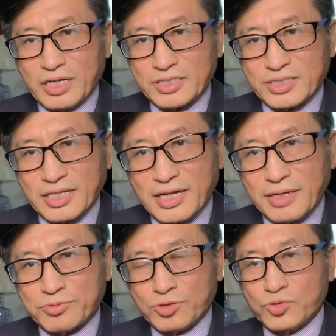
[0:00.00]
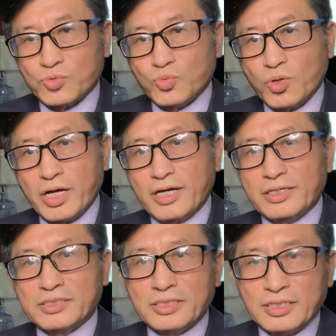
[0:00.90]
set up to do
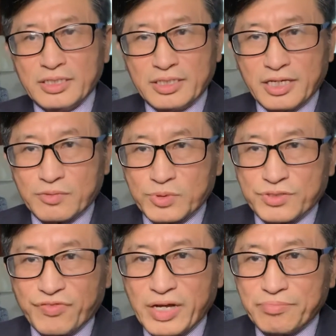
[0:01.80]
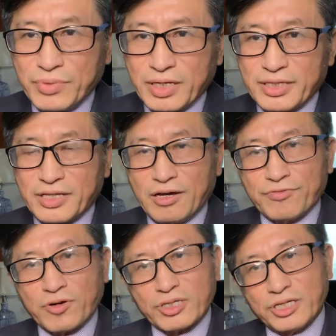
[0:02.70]
what? And with 5 million, how
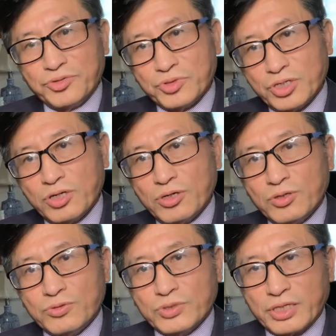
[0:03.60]
far can you go?